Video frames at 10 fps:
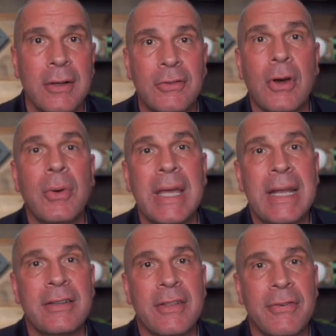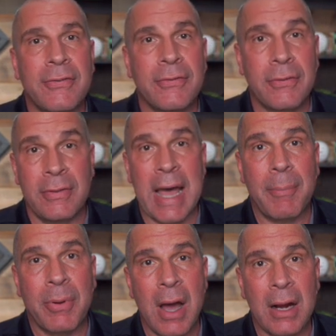so it is the
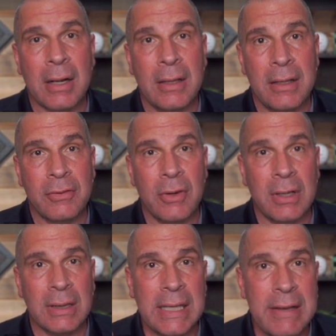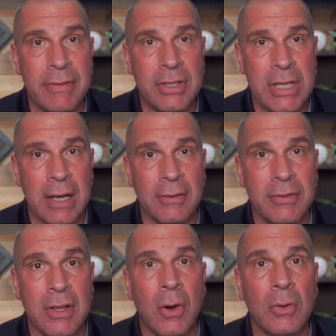that product is going to leave the shelves,
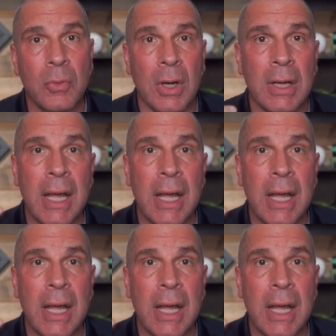the old one,